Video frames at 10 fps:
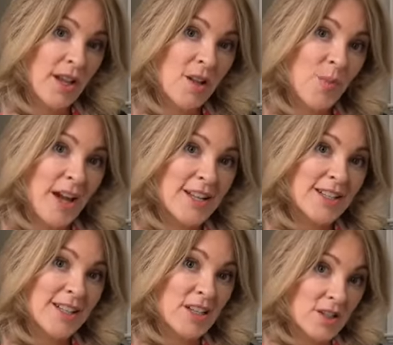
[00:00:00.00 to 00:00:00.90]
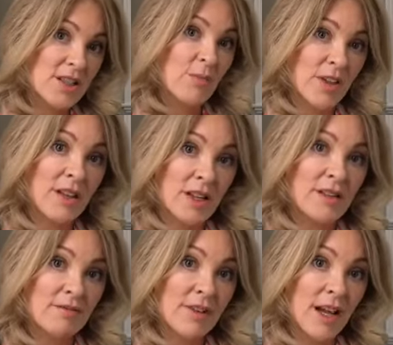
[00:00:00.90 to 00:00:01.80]
but it is something that
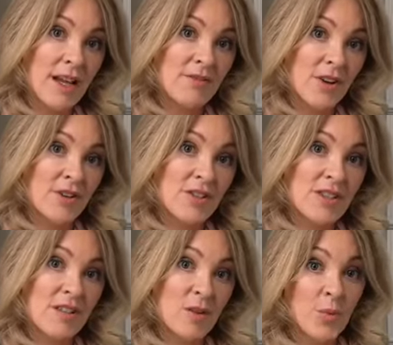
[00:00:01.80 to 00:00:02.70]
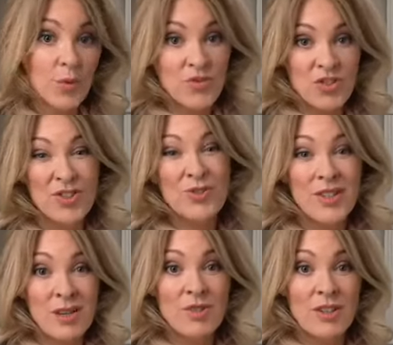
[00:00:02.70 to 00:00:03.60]
I have noticed, that the pores do
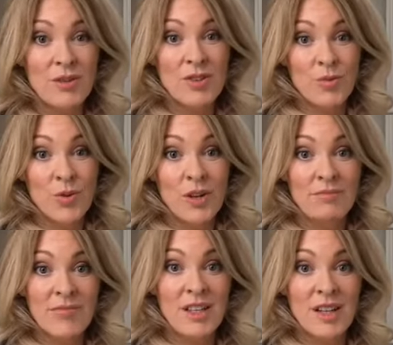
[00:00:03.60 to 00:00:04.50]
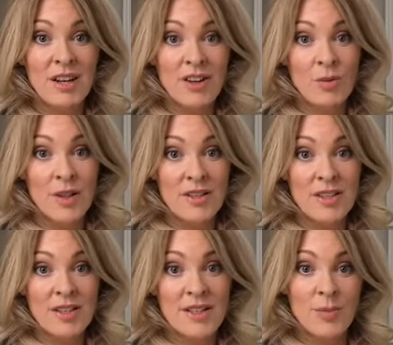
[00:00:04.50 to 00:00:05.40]
seem to look smaller in an area where the
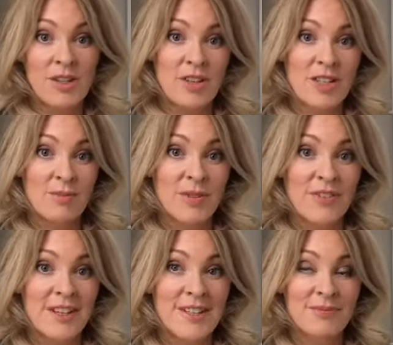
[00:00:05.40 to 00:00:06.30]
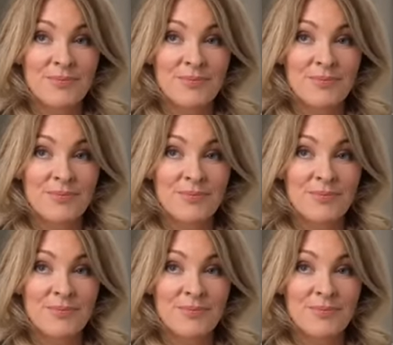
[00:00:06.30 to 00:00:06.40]
skin has been treated with fillers.